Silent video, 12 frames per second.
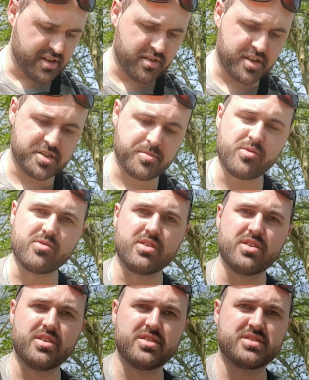you've got your small
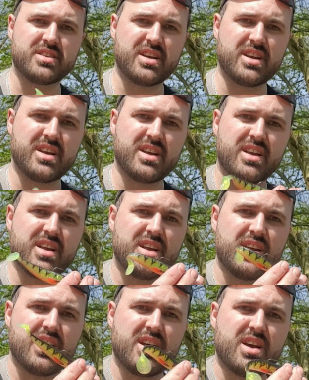lures
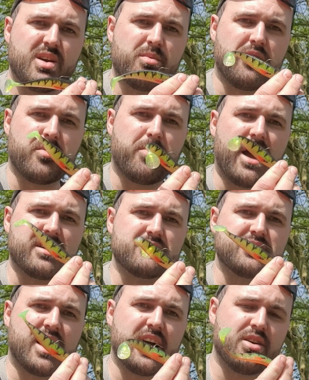with your paddle
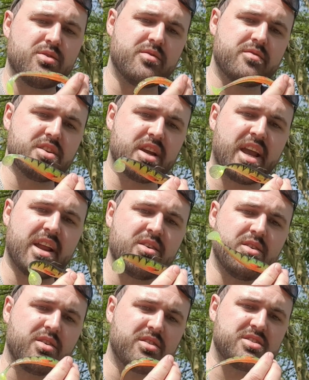tail, jig head
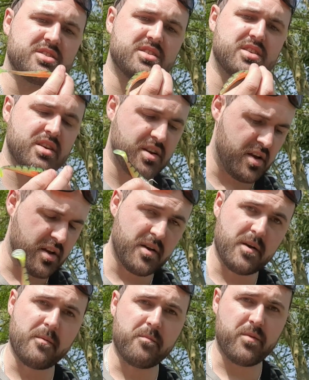hooks,
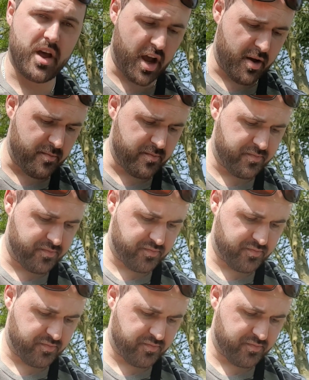got